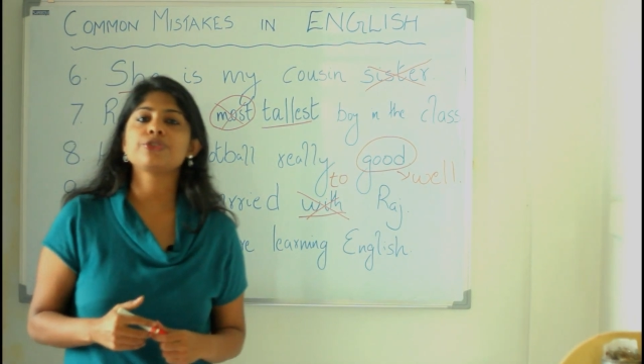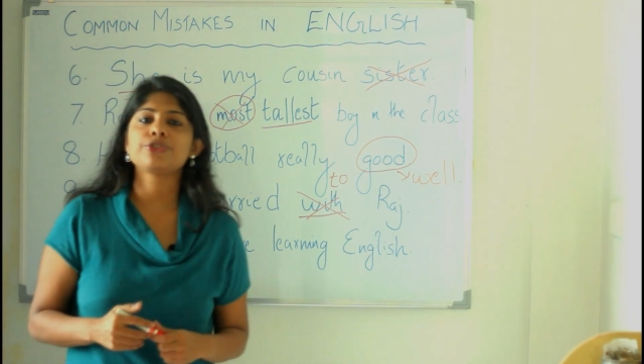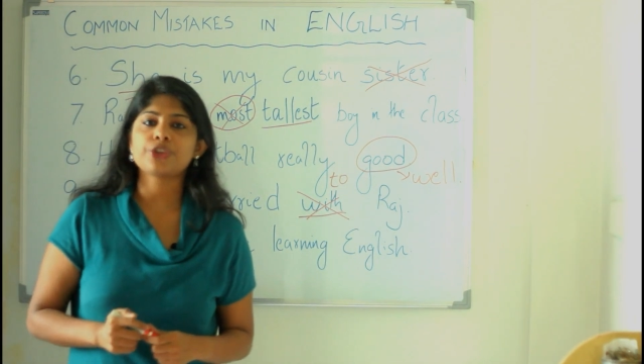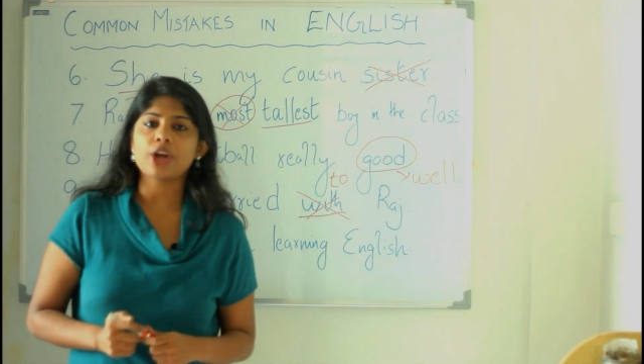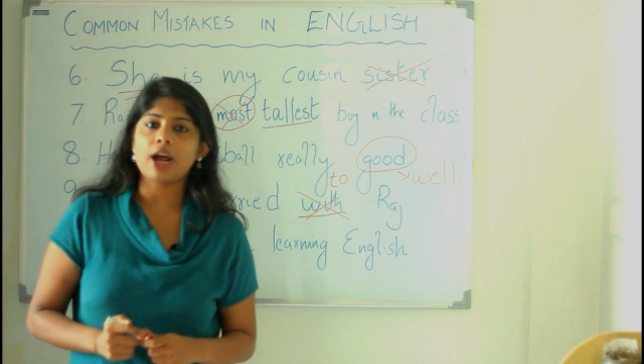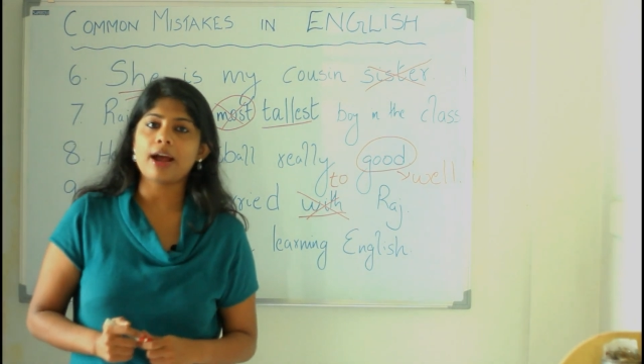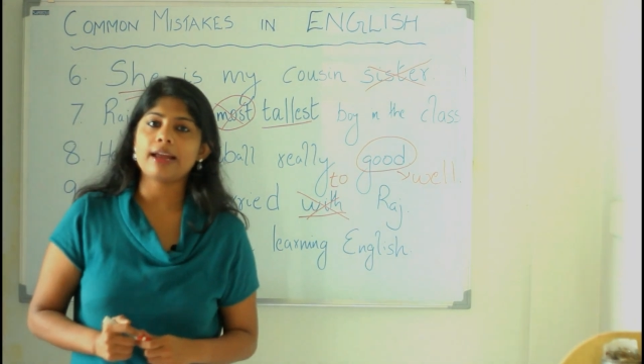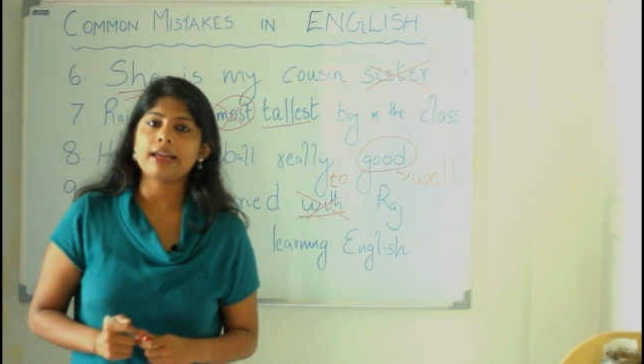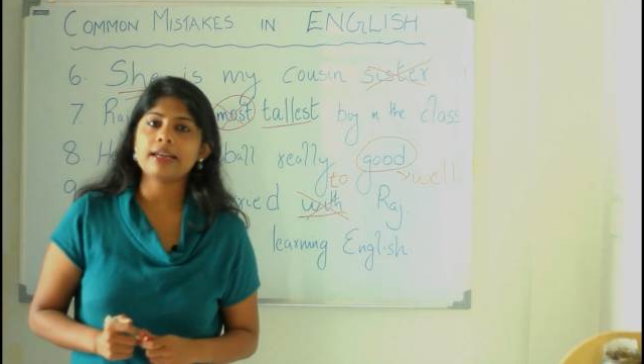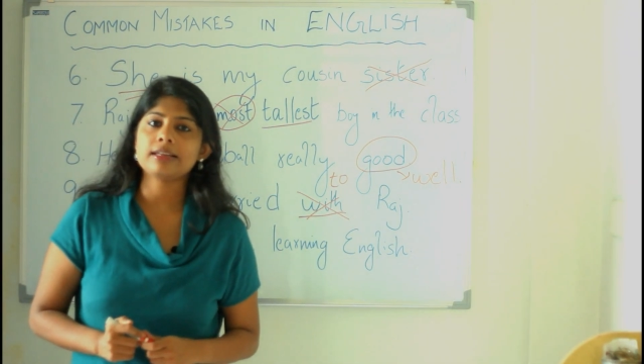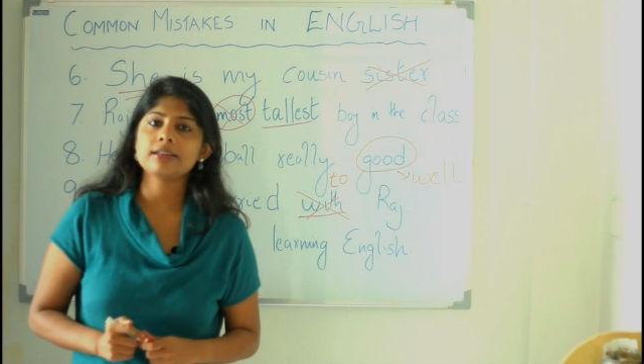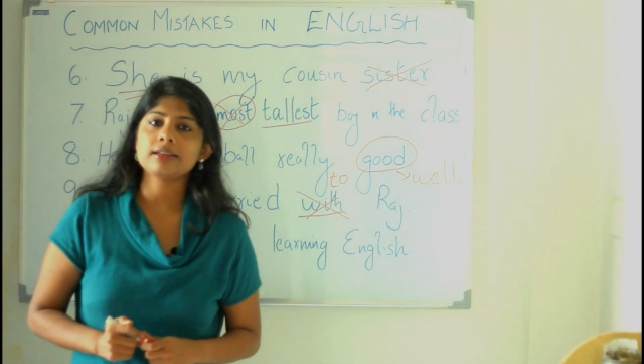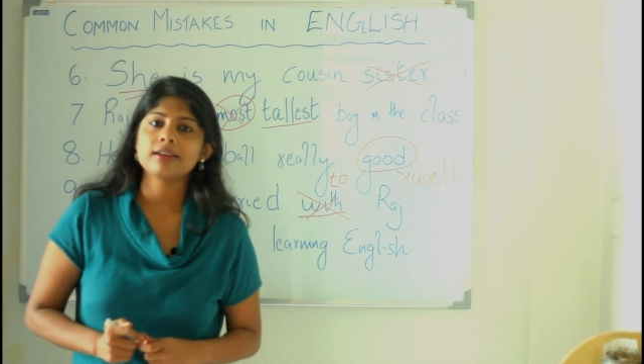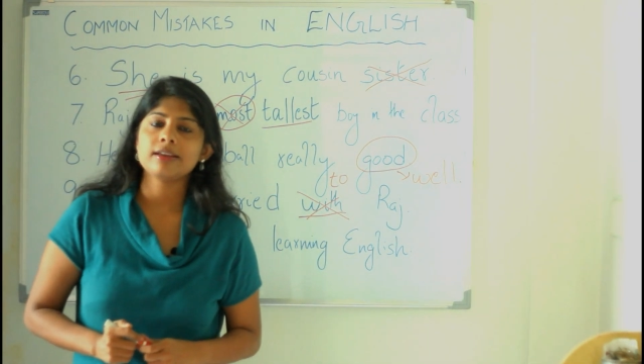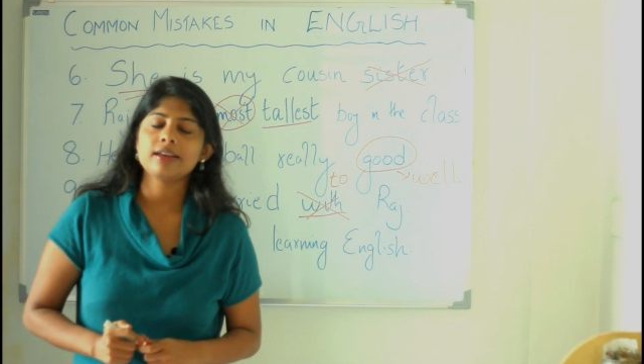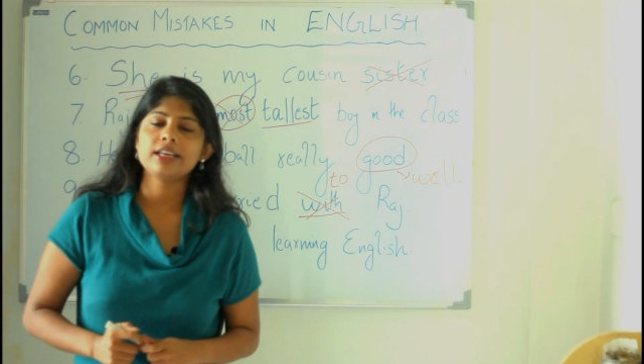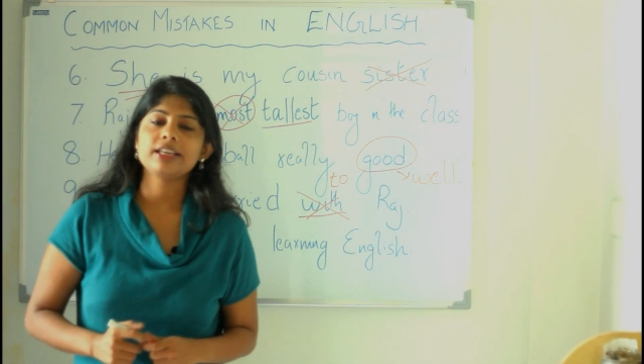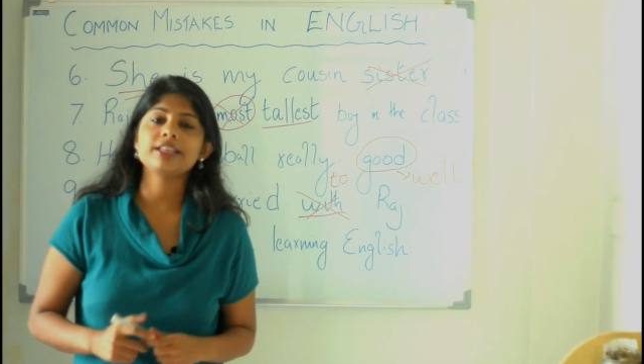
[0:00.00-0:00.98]
child
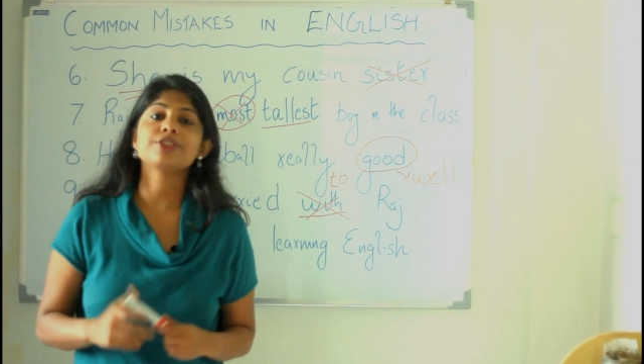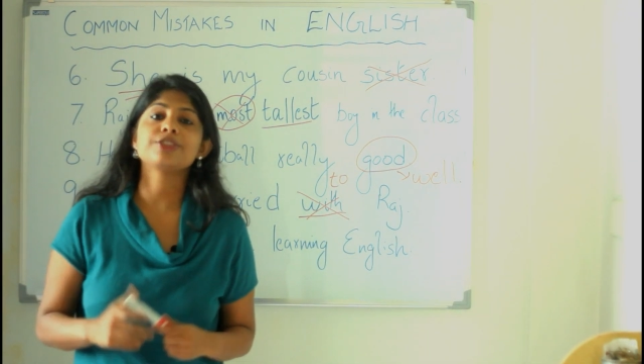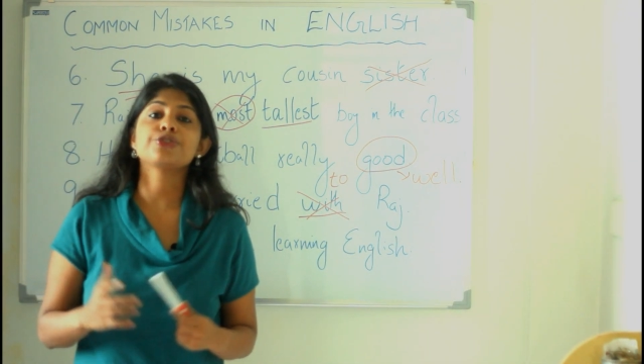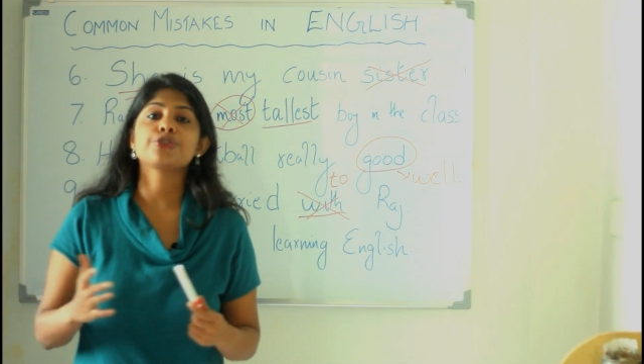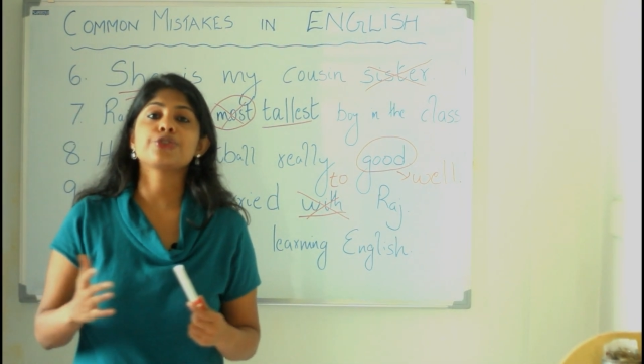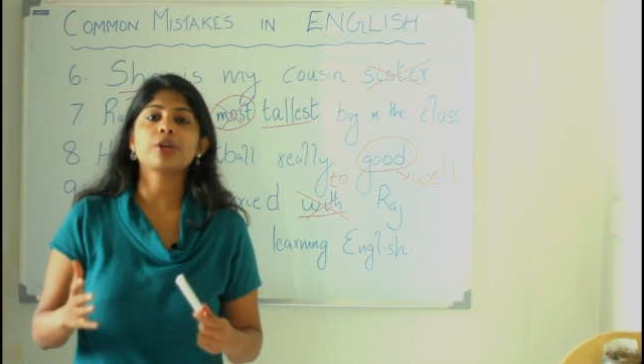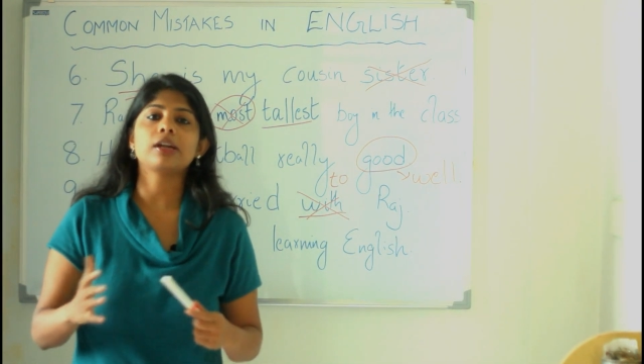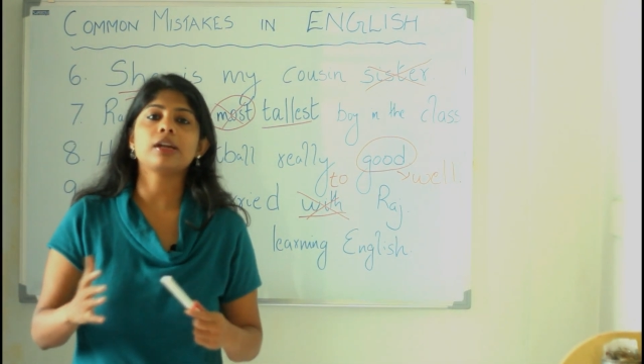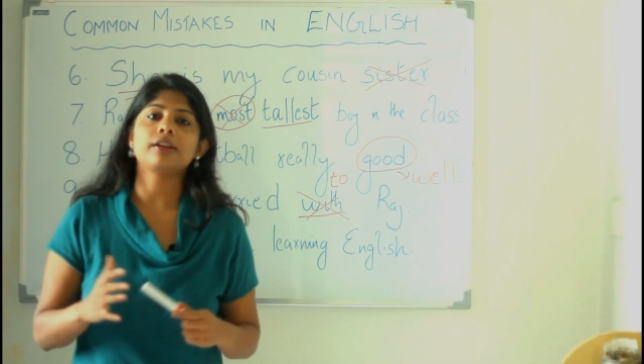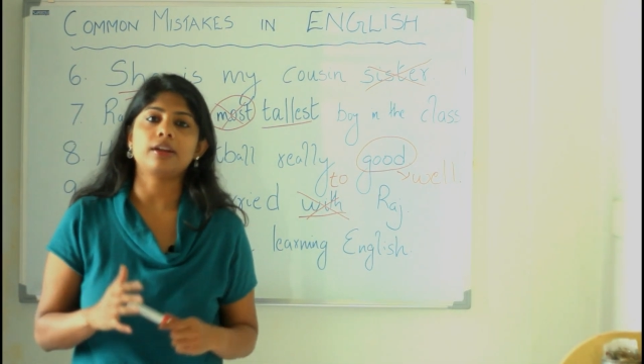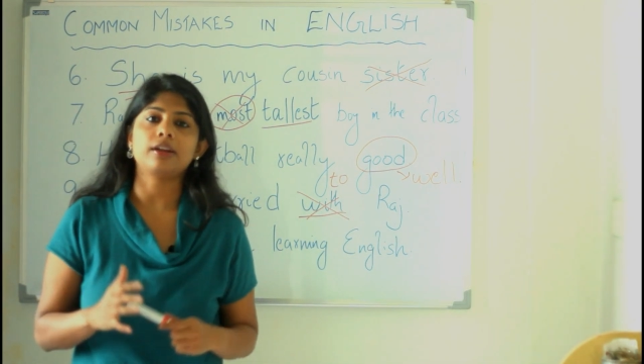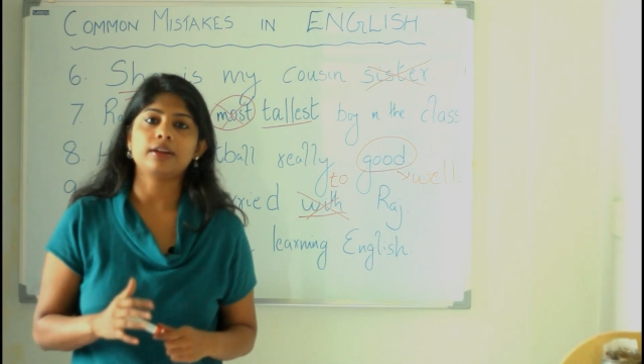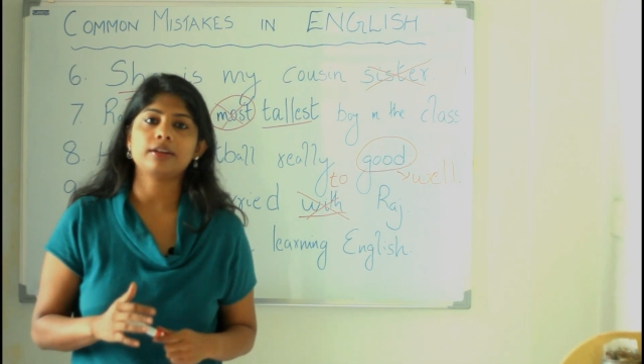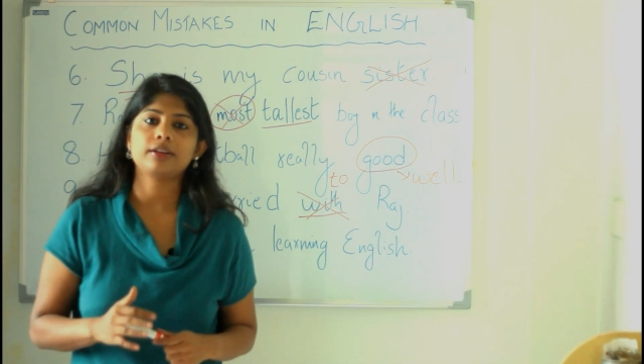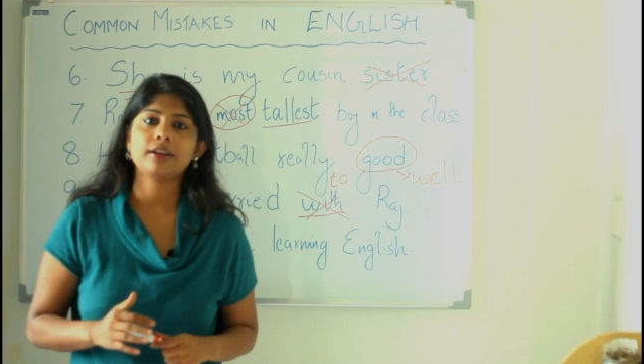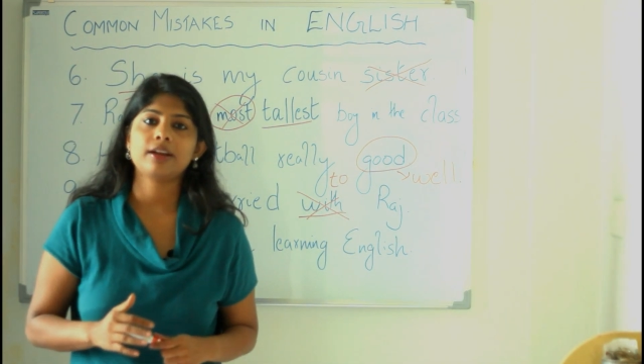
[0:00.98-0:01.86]
is children,